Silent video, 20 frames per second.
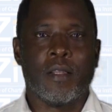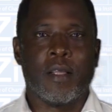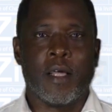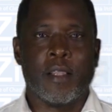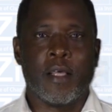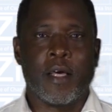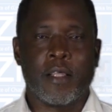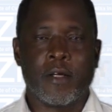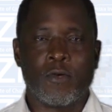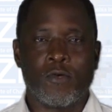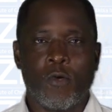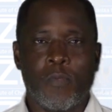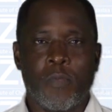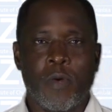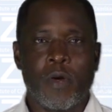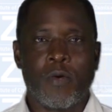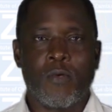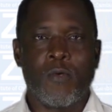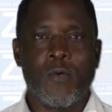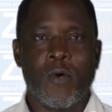Another
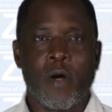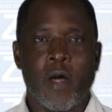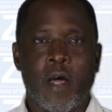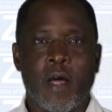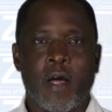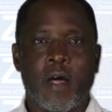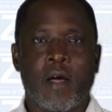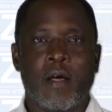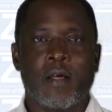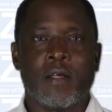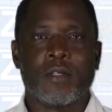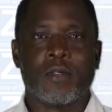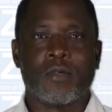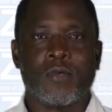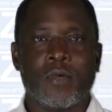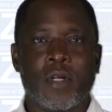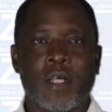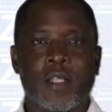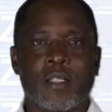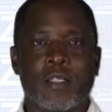topic where
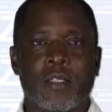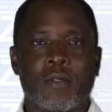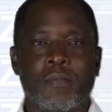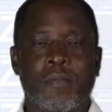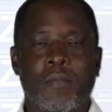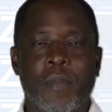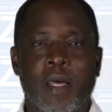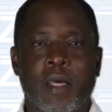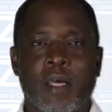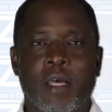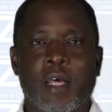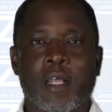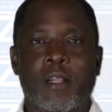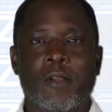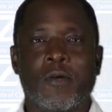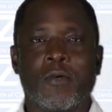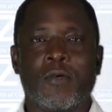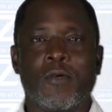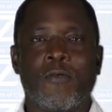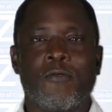students make a
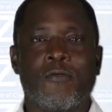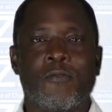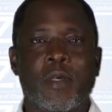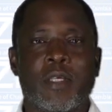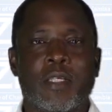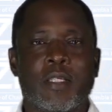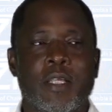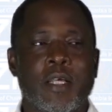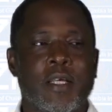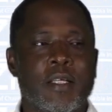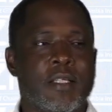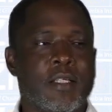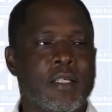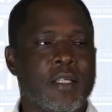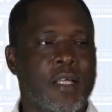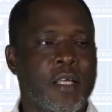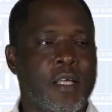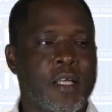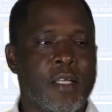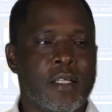lot of mistakes
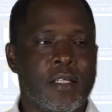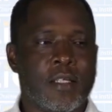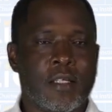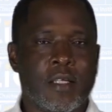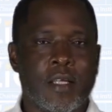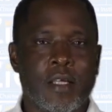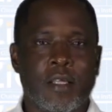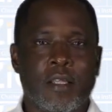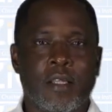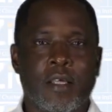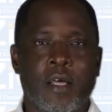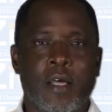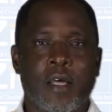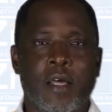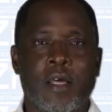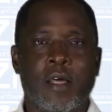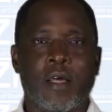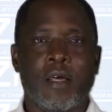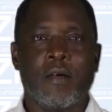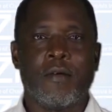is
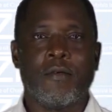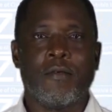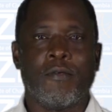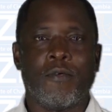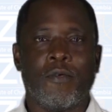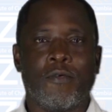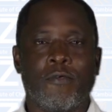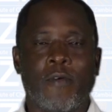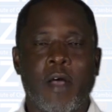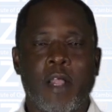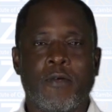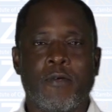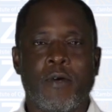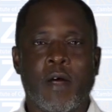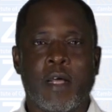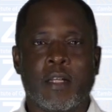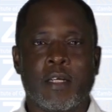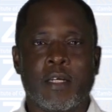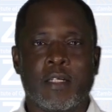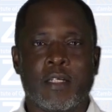the
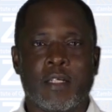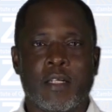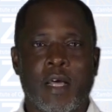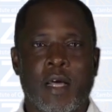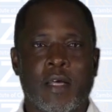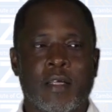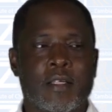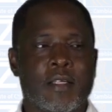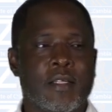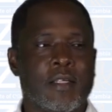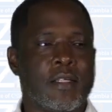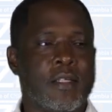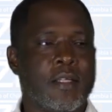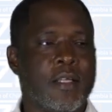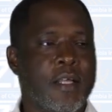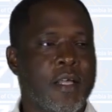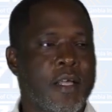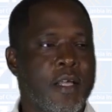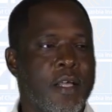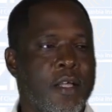value-added tax.
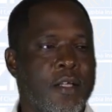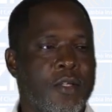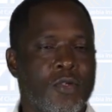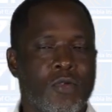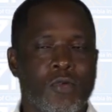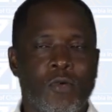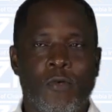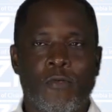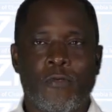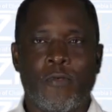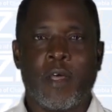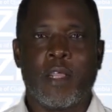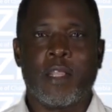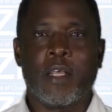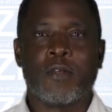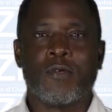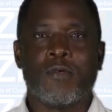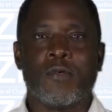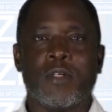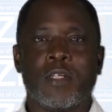So
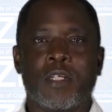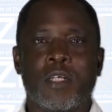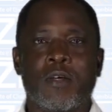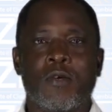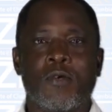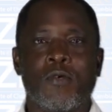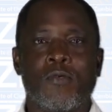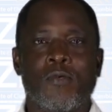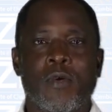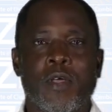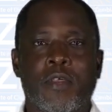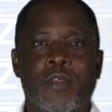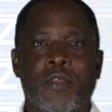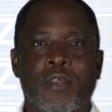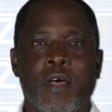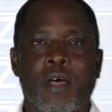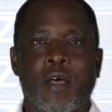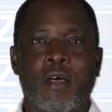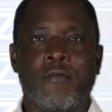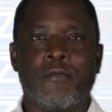failure to deal with
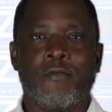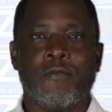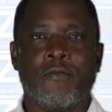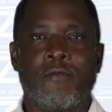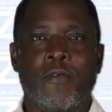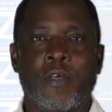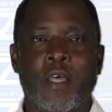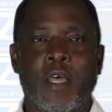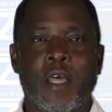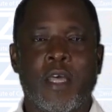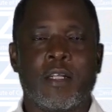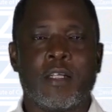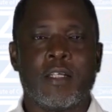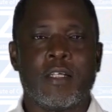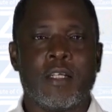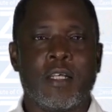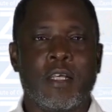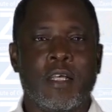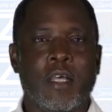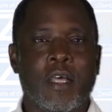
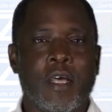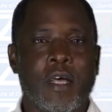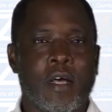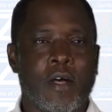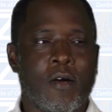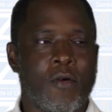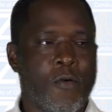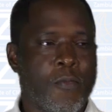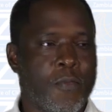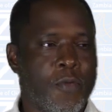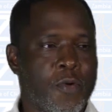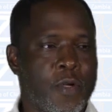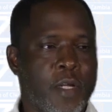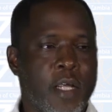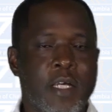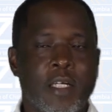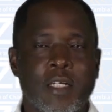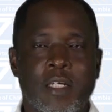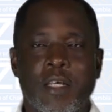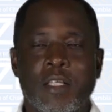VAT
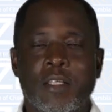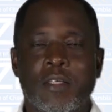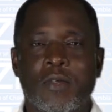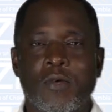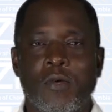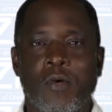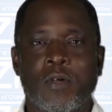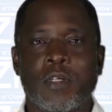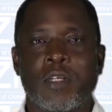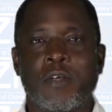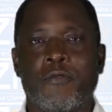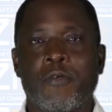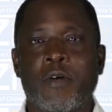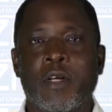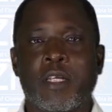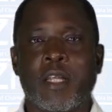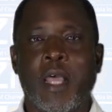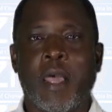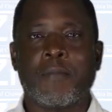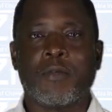computations on
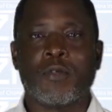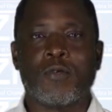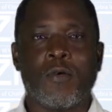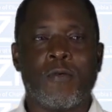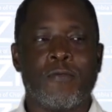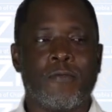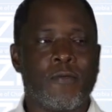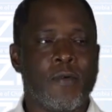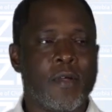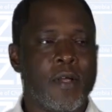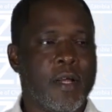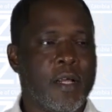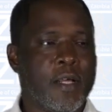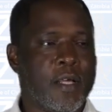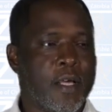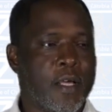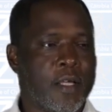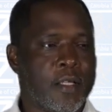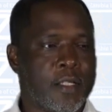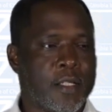different types of
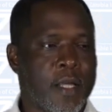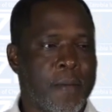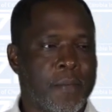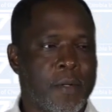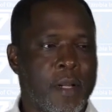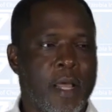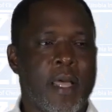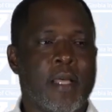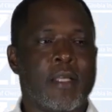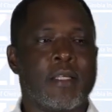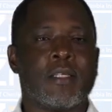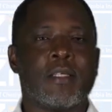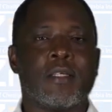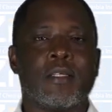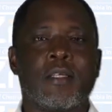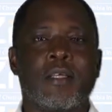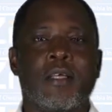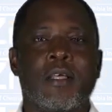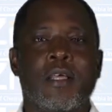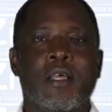supplies.
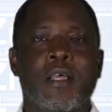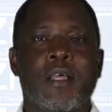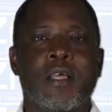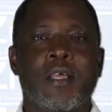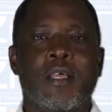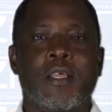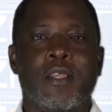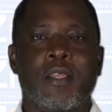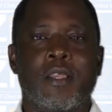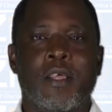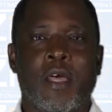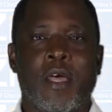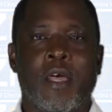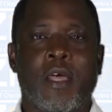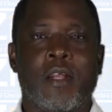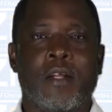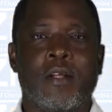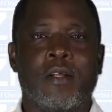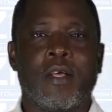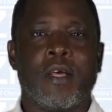
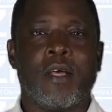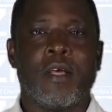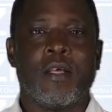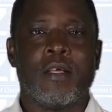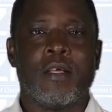Then